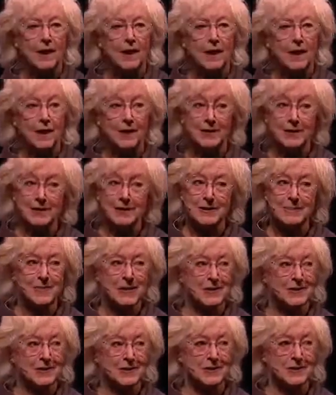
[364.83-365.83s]
And this
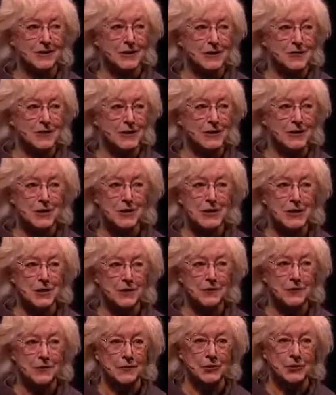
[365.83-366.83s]
meant steering clear
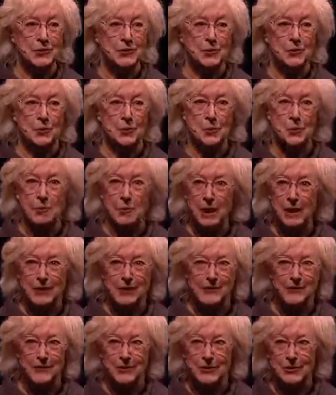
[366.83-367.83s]
of a virtual
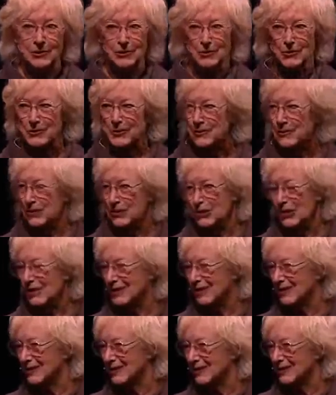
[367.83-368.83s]
minefield of
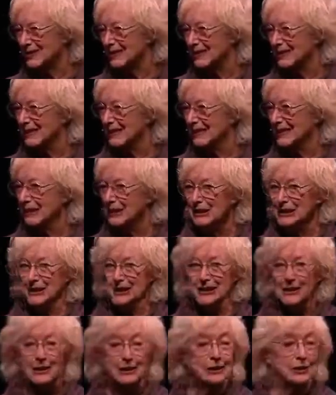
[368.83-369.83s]
agendas,
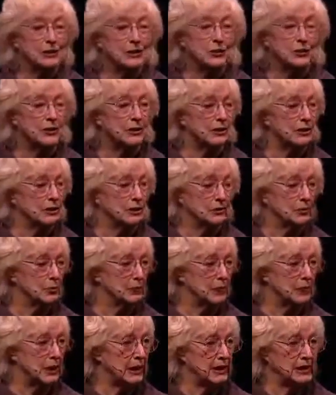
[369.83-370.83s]
including
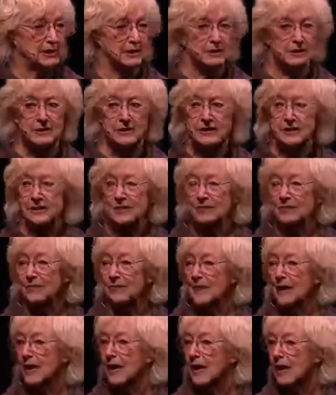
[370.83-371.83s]
piety
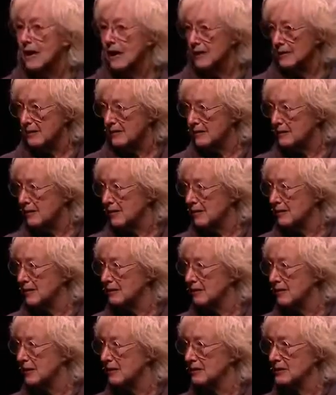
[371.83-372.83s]
and
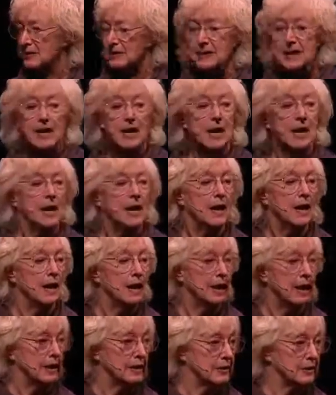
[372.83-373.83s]
sentiment
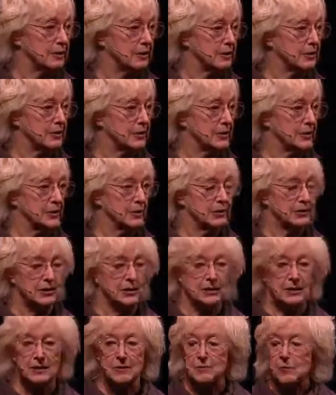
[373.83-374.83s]
and
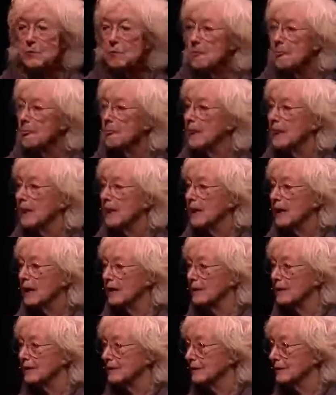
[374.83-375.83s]
stereotype
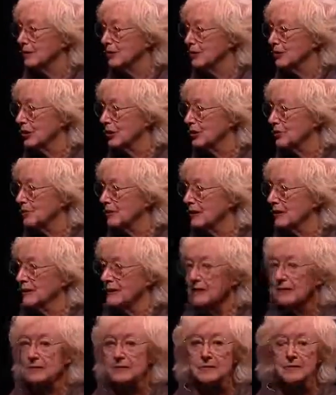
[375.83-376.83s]
and
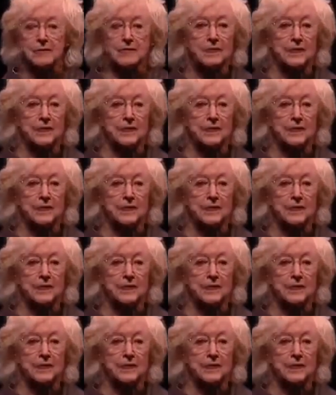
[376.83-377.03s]
judgmentalism.